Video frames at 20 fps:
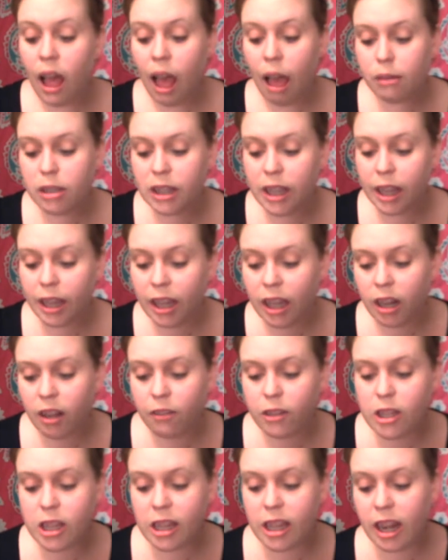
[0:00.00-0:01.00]
I was lucky
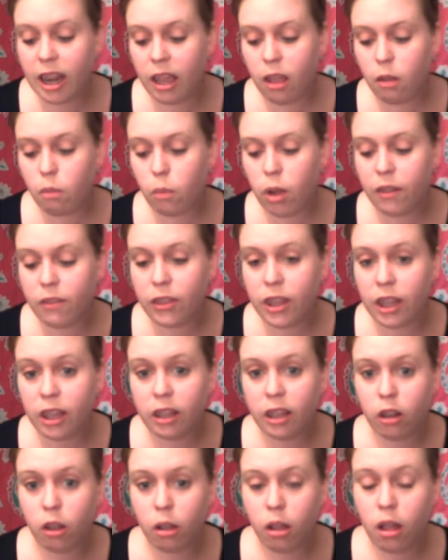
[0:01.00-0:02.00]
enough to get it in one of the
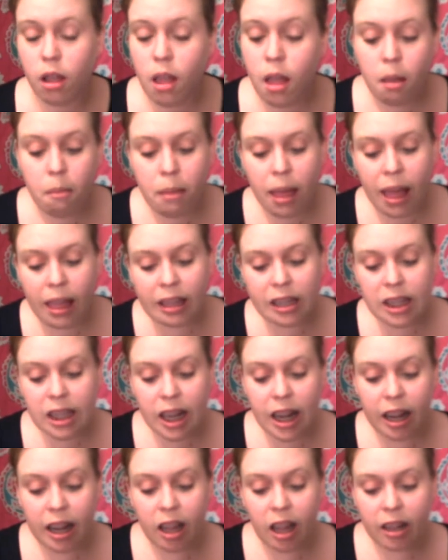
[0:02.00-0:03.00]
little palettes
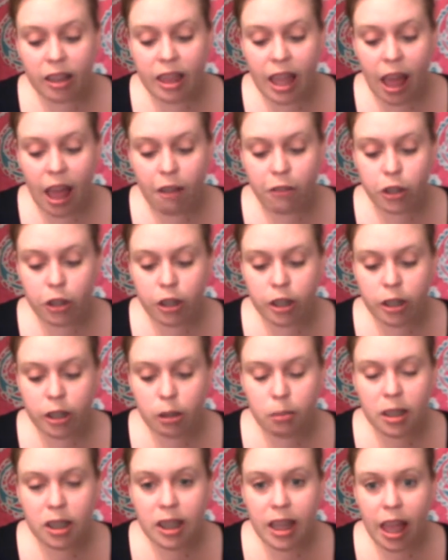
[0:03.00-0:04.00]
that I got at the after
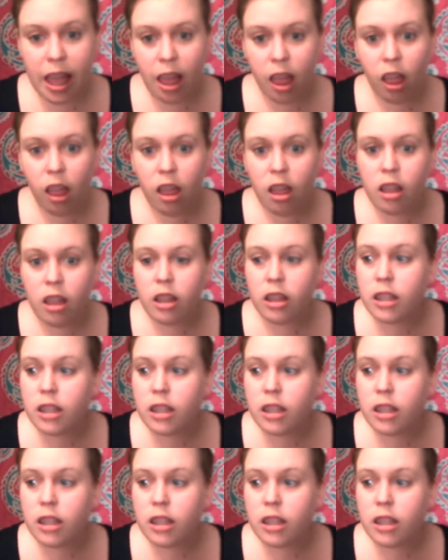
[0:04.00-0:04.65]
Christmas sale.